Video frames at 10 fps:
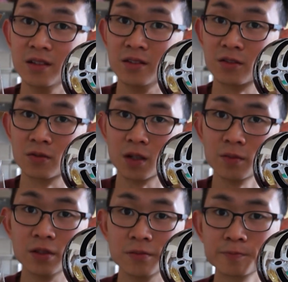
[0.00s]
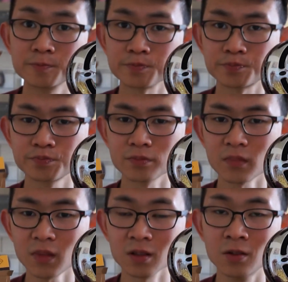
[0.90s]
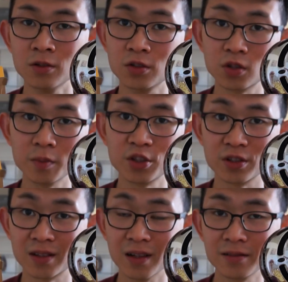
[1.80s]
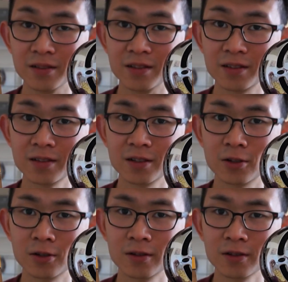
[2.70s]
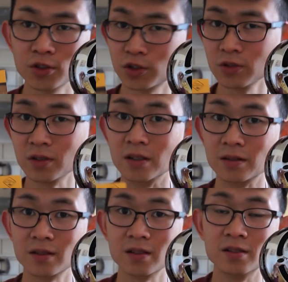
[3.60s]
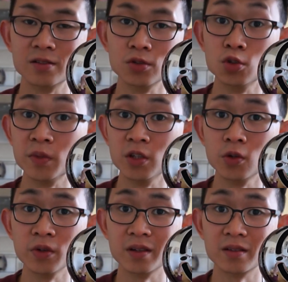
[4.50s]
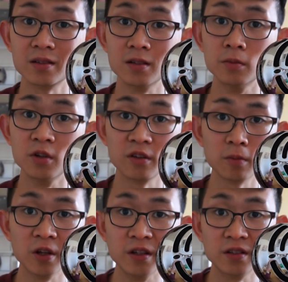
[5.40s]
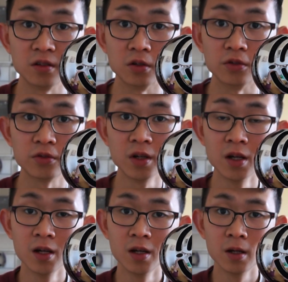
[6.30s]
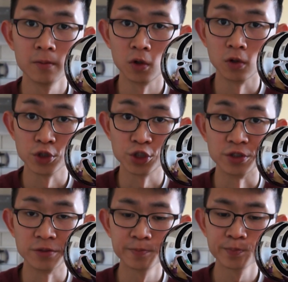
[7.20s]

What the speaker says: Swabian, or in Schwäbisches Land, is Stuttgart, or you may know it as the birthplace of Porsche.